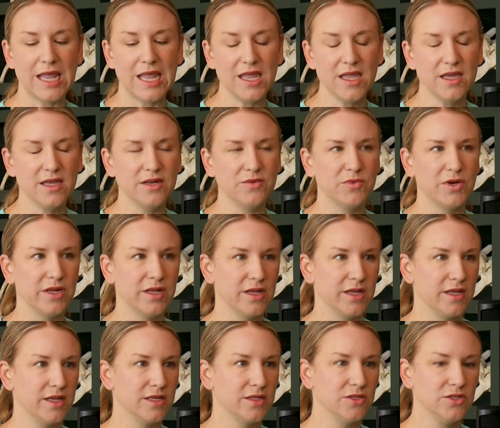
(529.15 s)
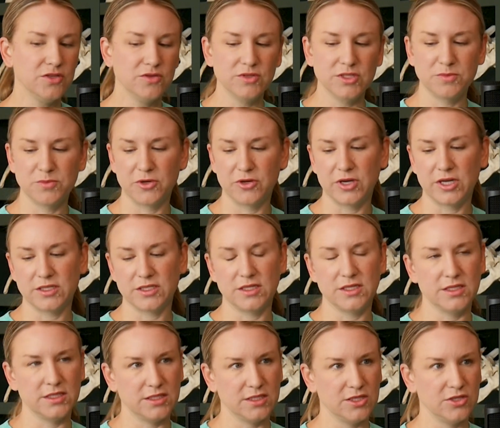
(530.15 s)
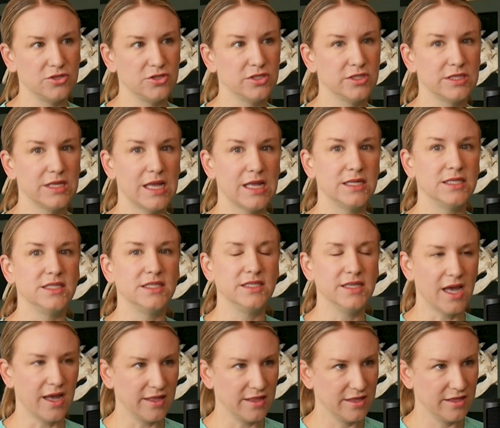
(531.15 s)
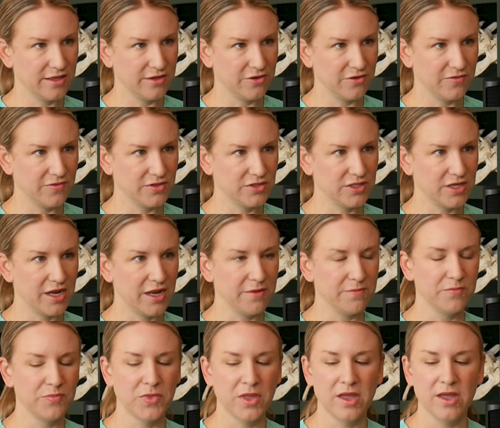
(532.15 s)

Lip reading: And what it can do is progress into seizures and death over time.